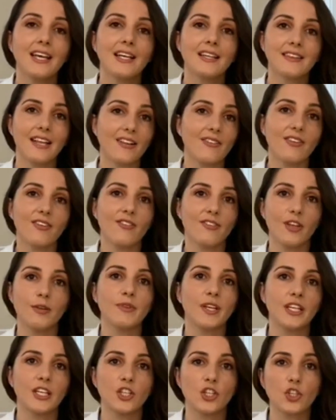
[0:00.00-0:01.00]
That's the same
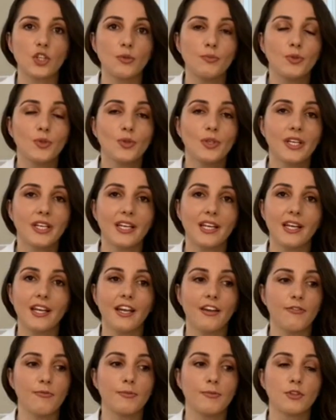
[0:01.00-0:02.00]
thing in the community.
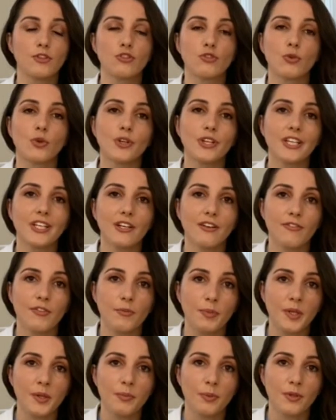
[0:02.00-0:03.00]
If majority of the
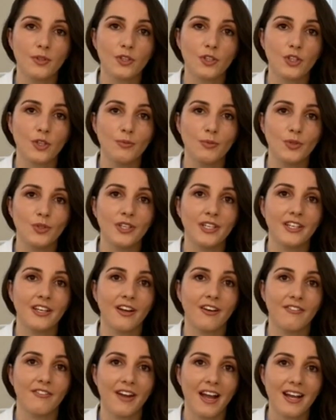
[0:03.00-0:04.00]
people in the community
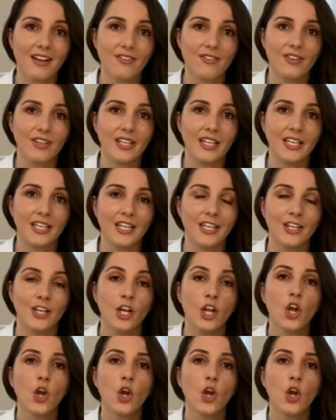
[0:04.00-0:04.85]
are vaccinated,